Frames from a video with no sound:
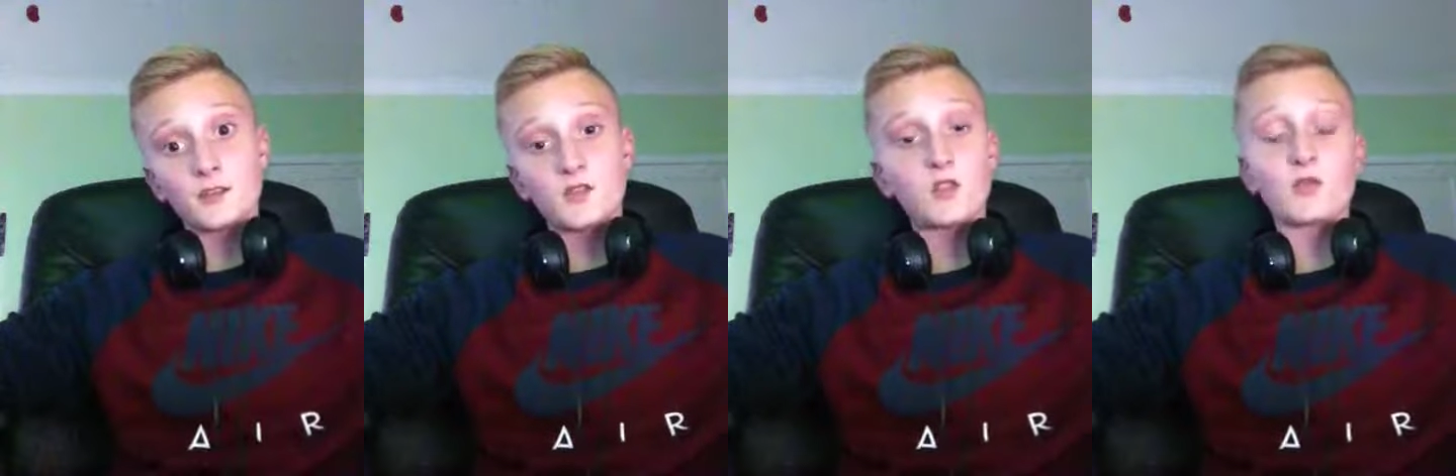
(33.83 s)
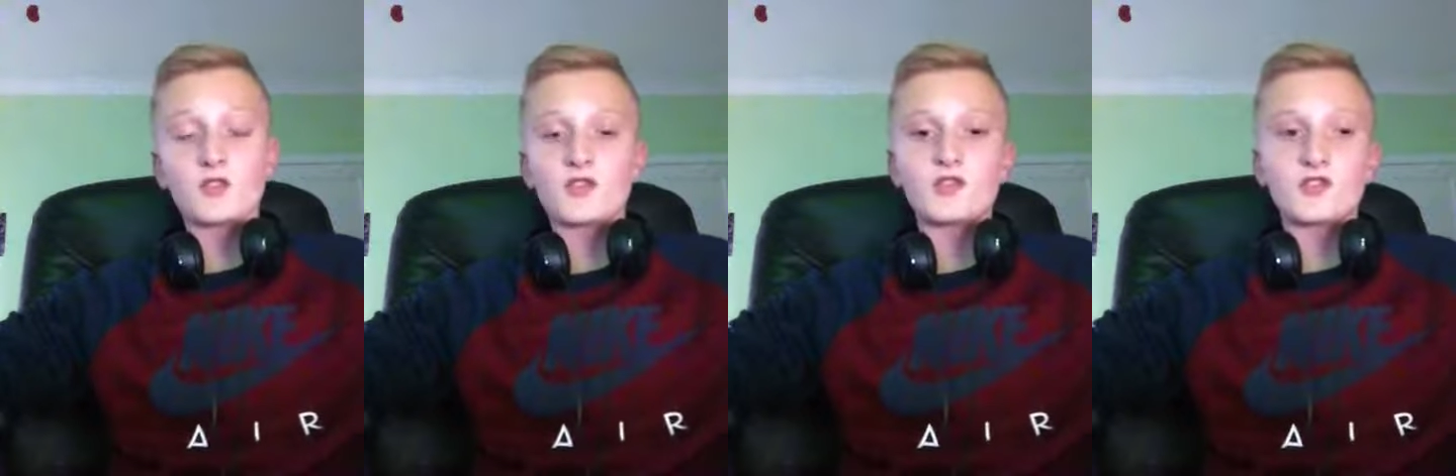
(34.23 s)
If you don't know
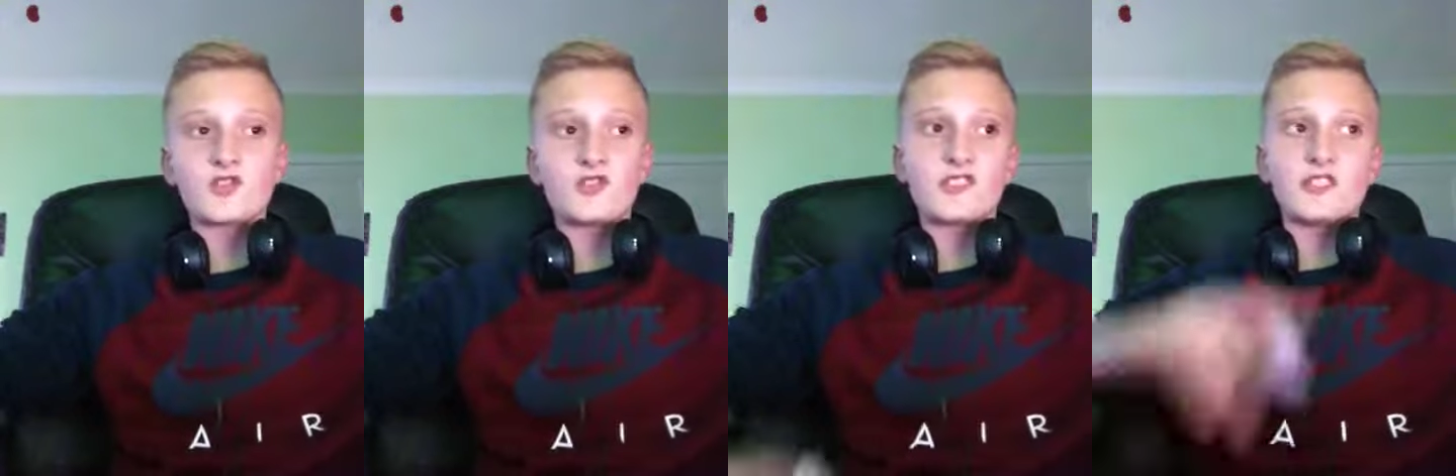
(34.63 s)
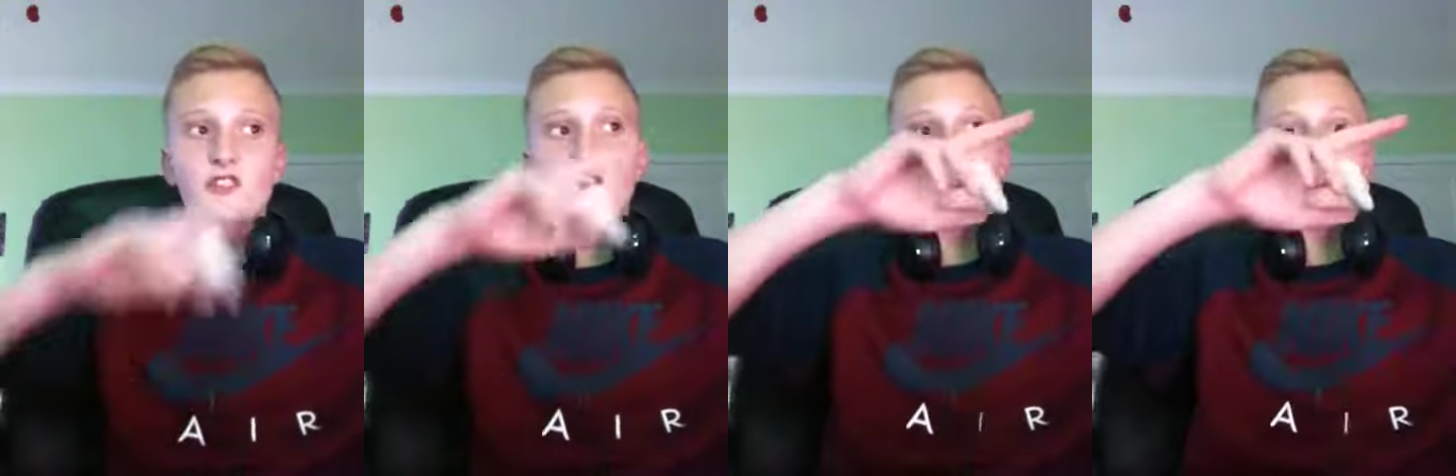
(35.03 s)
what an underscore is, it's
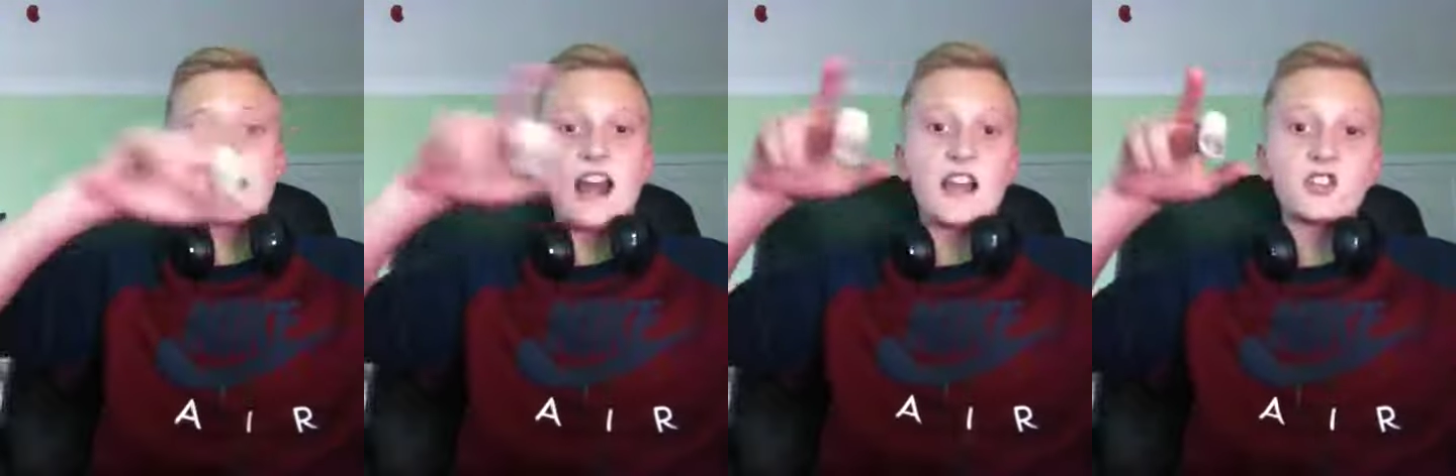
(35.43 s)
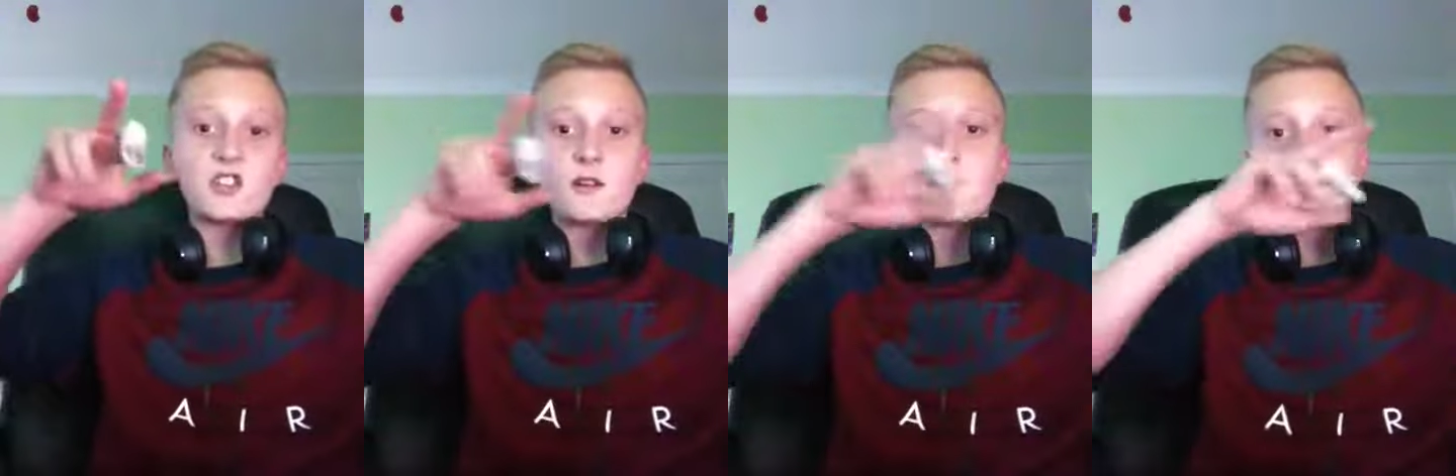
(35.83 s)
like a
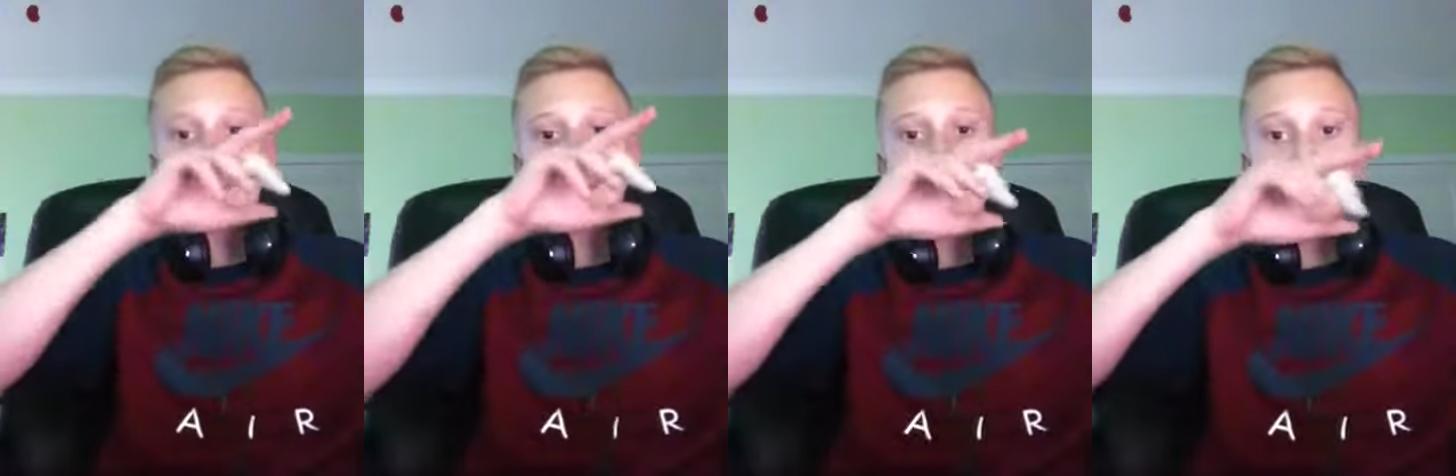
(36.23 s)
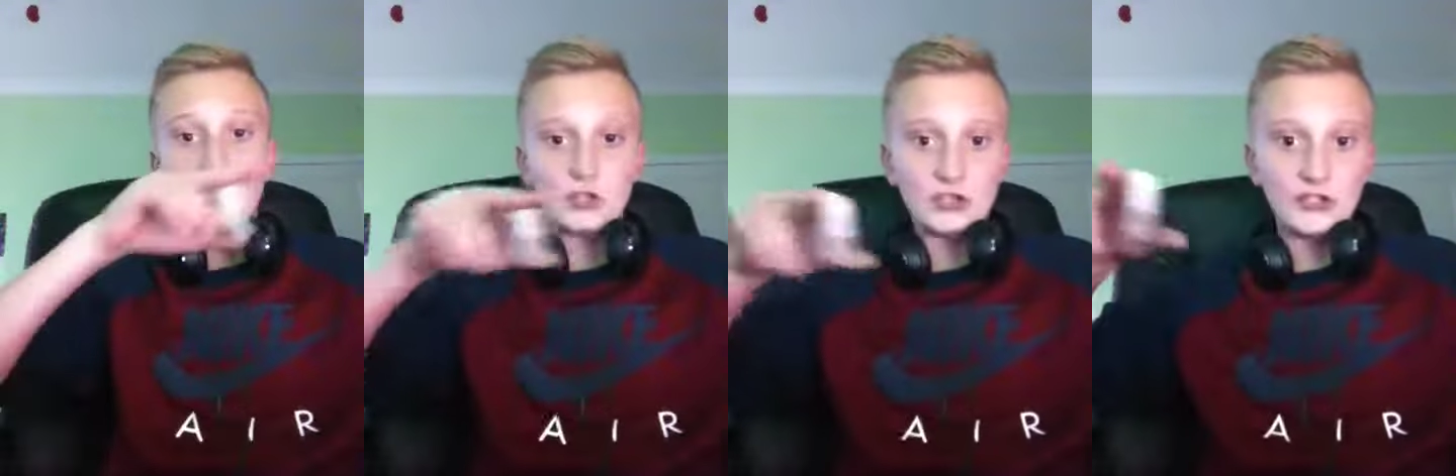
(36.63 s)
dash, but it's
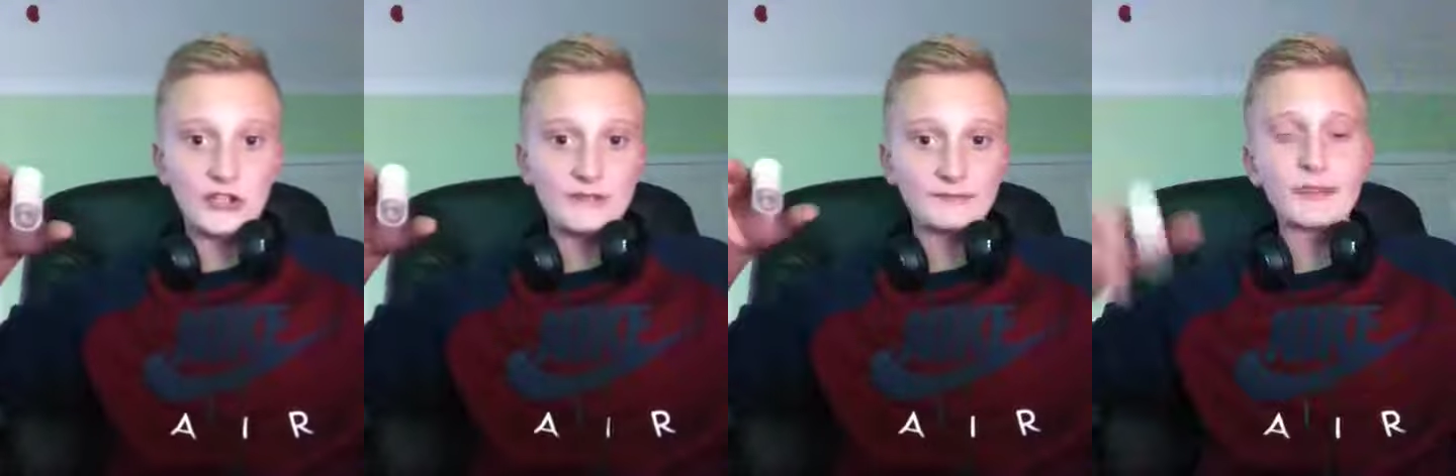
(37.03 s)
under.